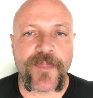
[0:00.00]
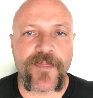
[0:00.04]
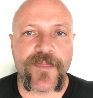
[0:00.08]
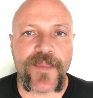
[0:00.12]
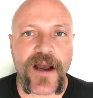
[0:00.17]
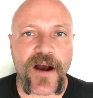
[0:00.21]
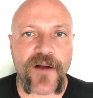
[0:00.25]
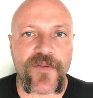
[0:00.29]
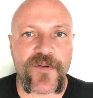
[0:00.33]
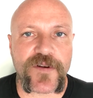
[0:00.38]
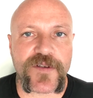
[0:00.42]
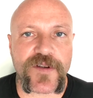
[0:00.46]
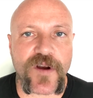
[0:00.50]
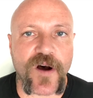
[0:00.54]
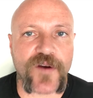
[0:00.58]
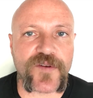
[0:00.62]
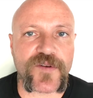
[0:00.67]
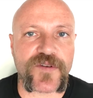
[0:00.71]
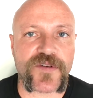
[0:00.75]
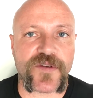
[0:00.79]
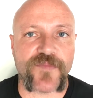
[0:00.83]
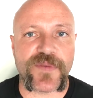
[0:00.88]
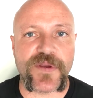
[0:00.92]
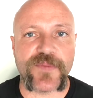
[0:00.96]
Now, there's
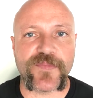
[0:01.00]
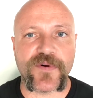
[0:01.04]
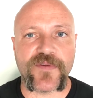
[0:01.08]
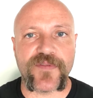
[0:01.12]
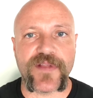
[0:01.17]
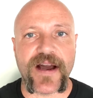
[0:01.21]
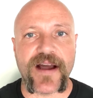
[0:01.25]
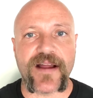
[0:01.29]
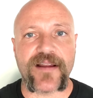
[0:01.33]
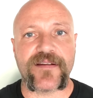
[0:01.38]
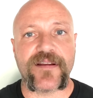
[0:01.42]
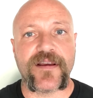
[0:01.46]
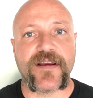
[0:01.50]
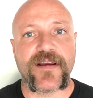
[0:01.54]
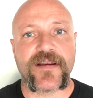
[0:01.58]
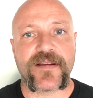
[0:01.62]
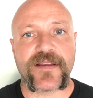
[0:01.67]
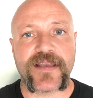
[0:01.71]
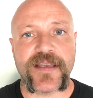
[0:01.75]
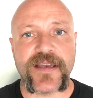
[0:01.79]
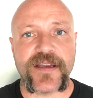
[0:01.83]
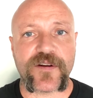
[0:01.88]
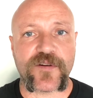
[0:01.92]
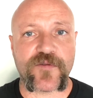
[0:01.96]
also some people that
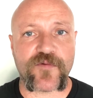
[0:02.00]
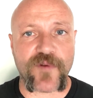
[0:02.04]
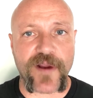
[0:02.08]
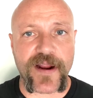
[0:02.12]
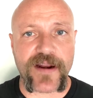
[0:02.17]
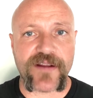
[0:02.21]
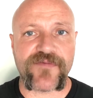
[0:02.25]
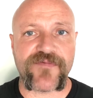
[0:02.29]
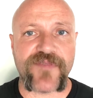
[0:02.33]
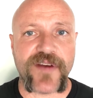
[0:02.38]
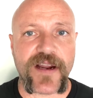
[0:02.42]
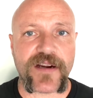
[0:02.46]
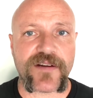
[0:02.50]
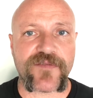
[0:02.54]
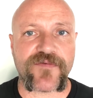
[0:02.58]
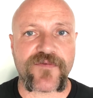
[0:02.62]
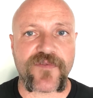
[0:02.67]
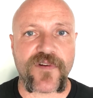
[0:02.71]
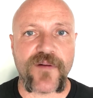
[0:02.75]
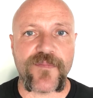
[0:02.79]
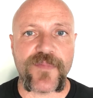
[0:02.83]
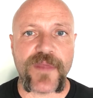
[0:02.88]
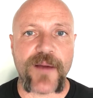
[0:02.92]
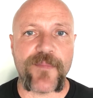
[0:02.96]
get great effect
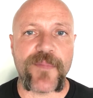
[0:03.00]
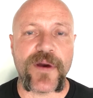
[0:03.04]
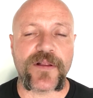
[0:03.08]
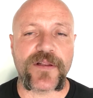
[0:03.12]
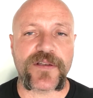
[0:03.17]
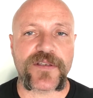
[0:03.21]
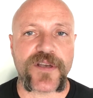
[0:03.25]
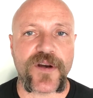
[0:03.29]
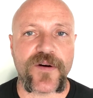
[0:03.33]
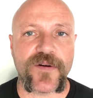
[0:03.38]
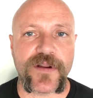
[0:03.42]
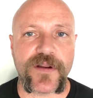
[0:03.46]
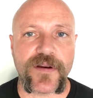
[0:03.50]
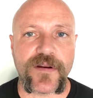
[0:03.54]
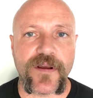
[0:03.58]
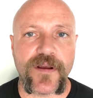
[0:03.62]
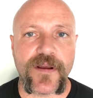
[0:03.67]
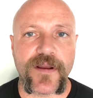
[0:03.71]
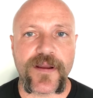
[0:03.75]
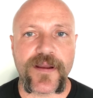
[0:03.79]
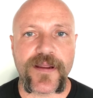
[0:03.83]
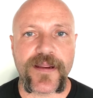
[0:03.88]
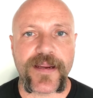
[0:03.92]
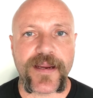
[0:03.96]
from that melatonin.
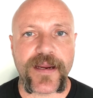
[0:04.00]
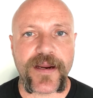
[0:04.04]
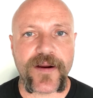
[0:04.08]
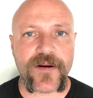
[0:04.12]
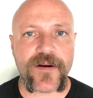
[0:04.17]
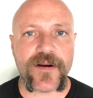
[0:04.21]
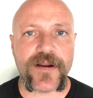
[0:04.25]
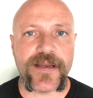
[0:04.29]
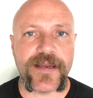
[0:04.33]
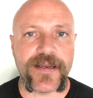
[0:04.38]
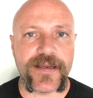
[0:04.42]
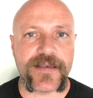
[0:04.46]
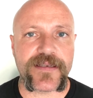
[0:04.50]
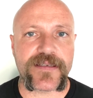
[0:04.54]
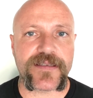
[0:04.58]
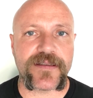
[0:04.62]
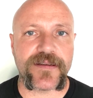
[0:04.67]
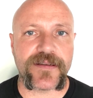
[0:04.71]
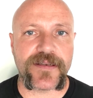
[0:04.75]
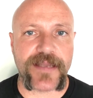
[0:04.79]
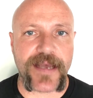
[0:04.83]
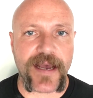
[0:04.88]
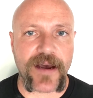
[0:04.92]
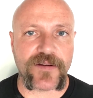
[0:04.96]
Here is
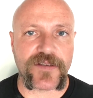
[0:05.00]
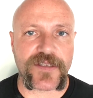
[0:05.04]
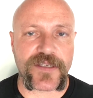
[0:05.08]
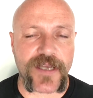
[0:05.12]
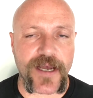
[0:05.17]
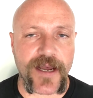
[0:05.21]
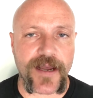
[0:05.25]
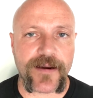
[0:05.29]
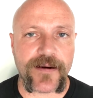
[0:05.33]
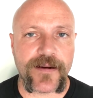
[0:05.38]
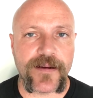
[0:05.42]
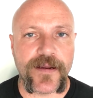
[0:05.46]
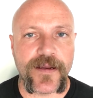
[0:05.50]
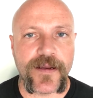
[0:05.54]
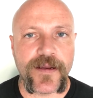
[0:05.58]
the downside.